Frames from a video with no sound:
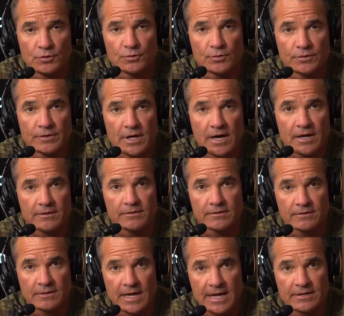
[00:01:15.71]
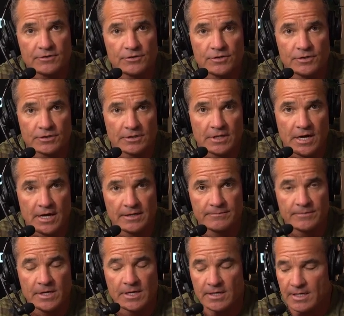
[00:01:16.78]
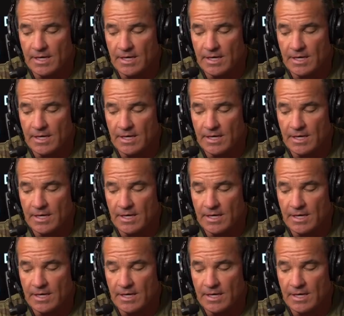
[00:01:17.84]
lure knot or a line to hook knot.